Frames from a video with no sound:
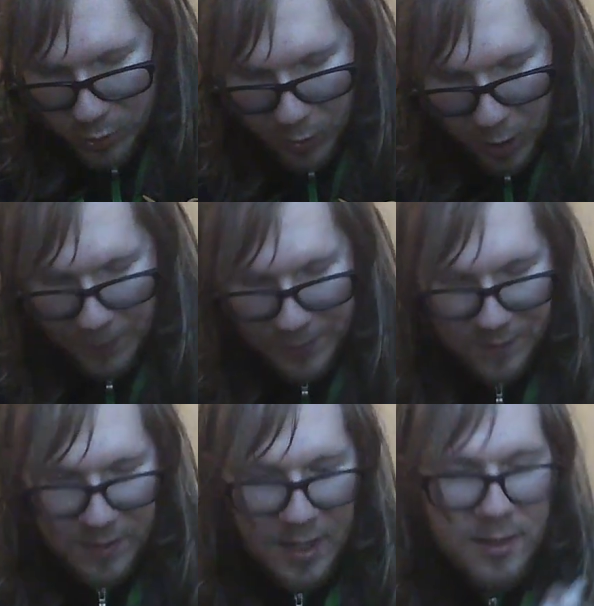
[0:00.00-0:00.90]
2 copies
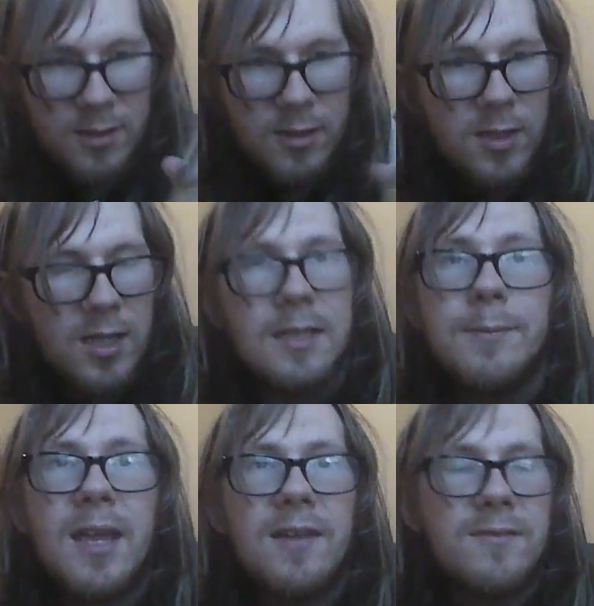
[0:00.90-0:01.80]
of that. And then
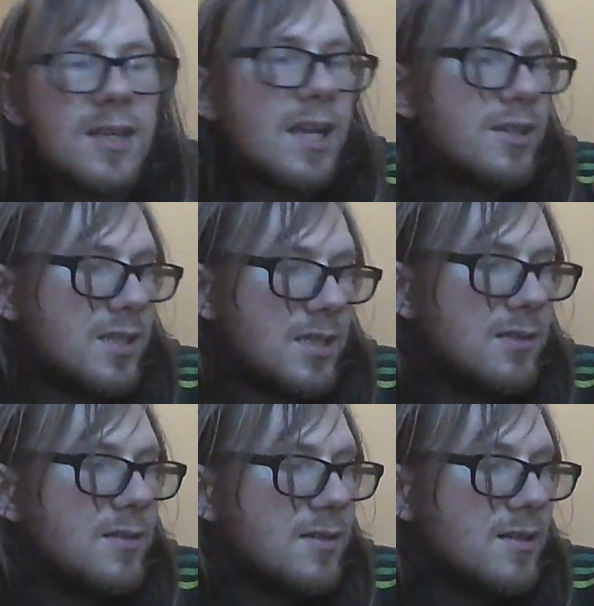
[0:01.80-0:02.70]
we have
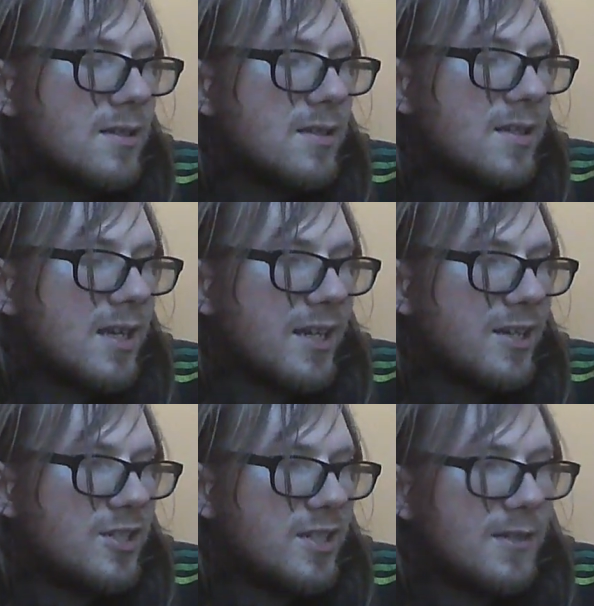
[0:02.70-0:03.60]

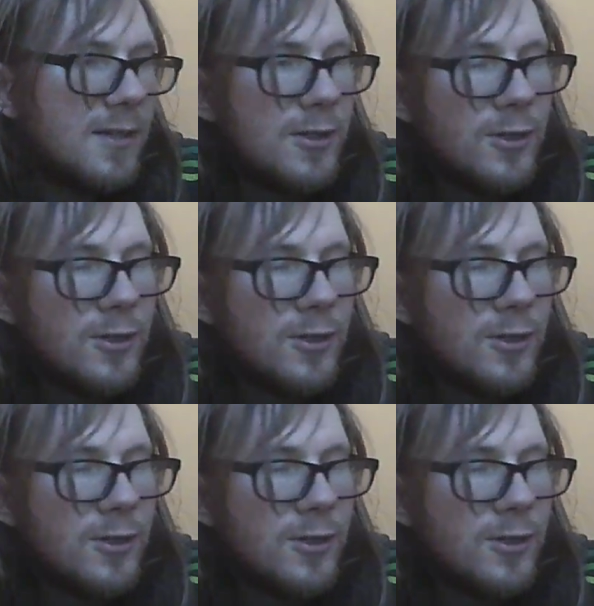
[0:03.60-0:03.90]
Takeshi,